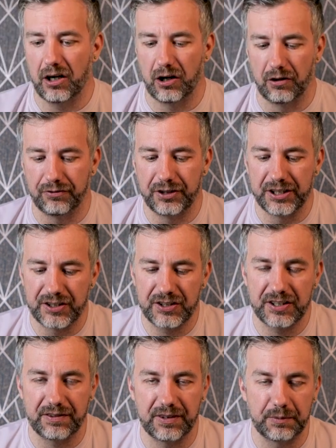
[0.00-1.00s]
of this
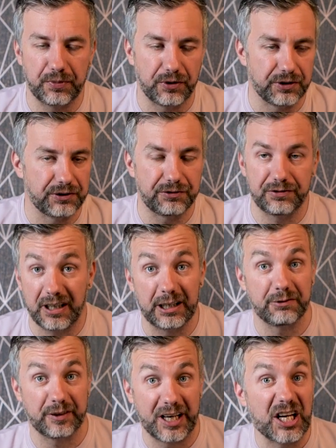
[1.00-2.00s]

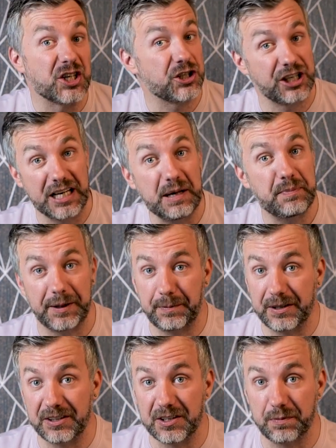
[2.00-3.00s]
7.5-inch
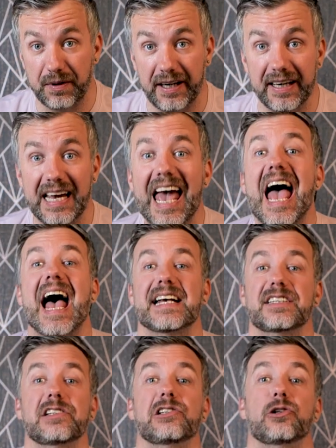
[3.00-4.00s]
ePaper display
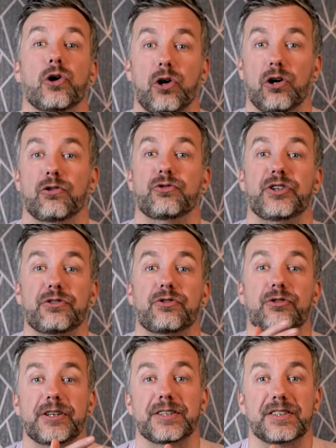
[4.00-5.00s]
has a lot of
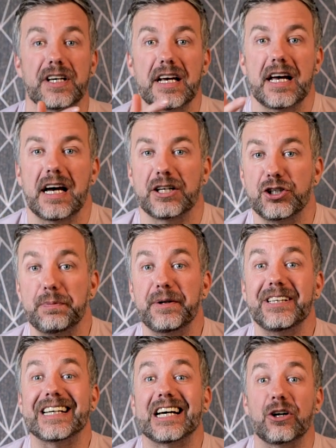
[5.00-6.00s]
different
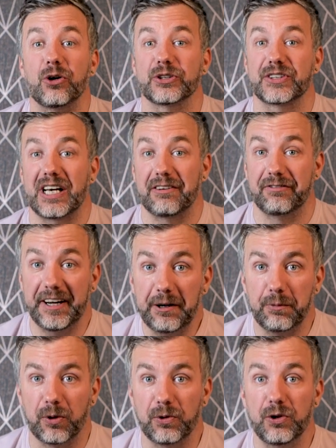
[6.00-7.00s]
GPIOs
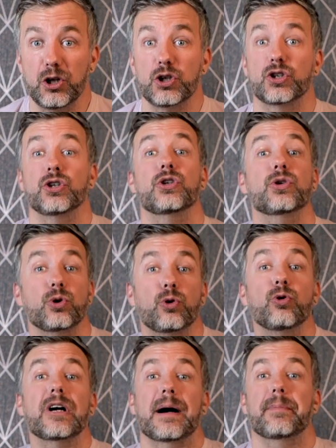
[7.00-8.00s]
available, so you could
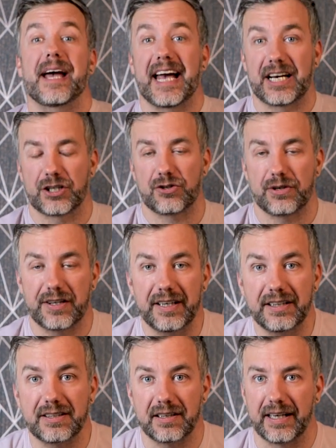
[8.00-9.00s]
hook up extra
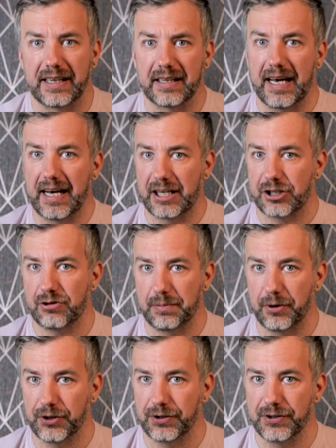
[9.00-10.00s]
things like extra
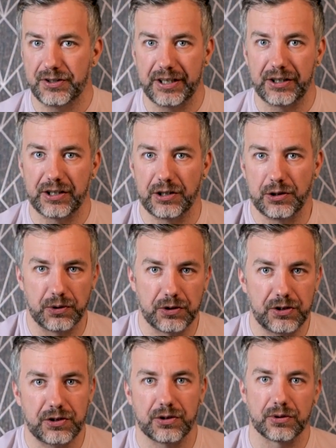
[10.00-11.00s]
buttons that you can
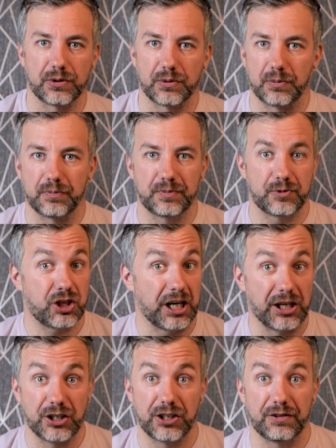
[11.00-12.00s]
use to
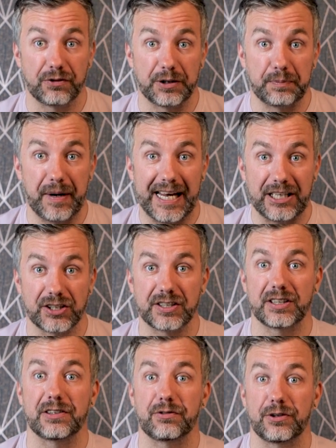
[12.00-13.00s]
change different pages
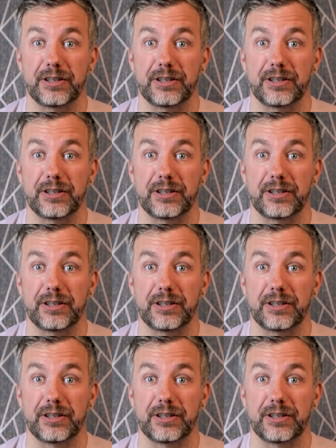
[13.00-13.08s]
and